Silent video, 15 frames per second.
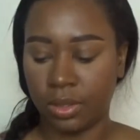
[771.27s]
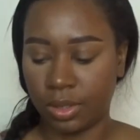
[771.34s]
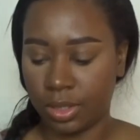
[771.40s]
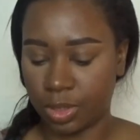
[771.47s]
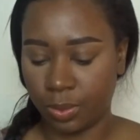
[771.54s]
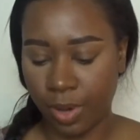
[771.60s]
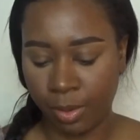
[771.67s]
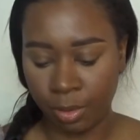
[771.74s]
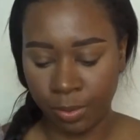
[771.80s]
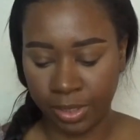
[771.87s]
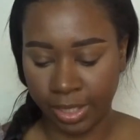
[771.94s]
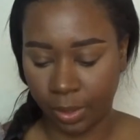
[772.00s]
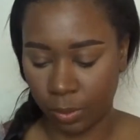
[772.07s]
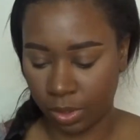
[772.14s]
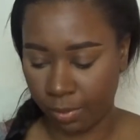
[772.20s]
This will probably be
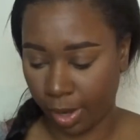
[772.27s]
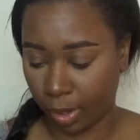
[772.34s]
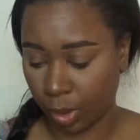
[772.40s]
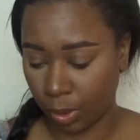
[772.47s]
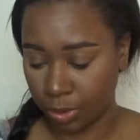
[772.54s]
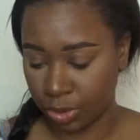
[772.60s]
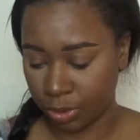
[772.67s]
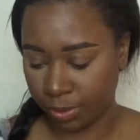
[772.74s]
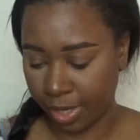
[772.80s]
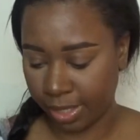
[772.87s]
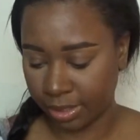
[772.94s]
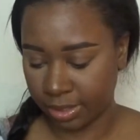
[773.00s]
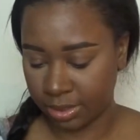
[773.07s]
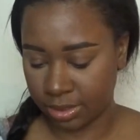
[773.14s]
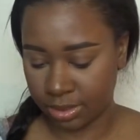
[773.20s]
like one of my go-to
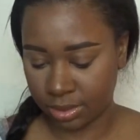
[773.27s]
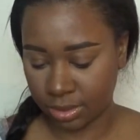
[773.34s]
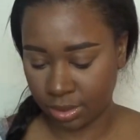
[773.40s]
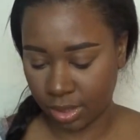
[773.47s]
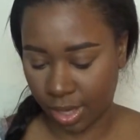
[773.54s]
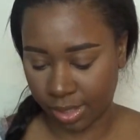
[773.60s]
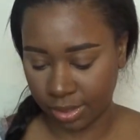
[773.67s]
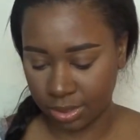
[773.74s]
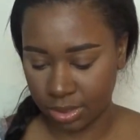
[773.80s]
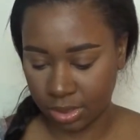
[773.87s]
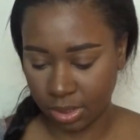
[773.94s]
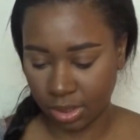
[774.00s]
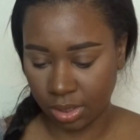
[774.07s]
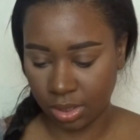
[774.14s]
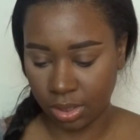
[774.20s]
palettes,
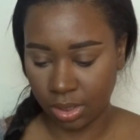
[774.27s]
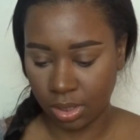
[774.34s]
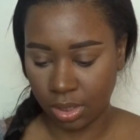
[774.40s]
honestly.